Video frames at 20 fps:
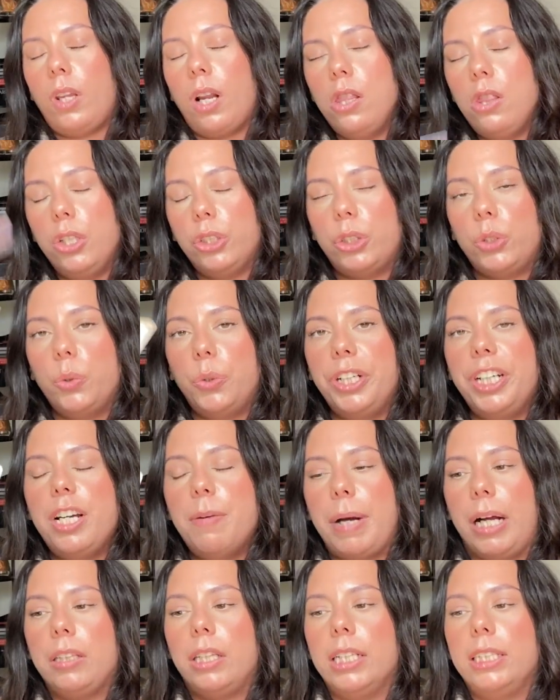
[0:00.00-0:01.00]
The story
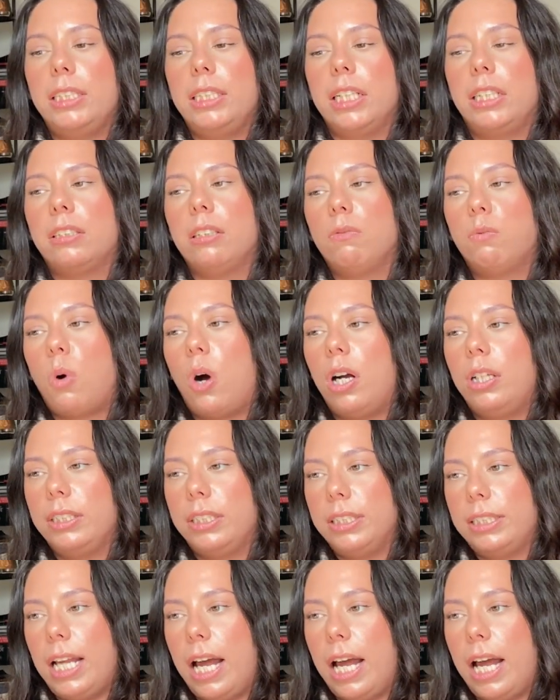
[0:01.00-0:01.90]
about this Six of Wands is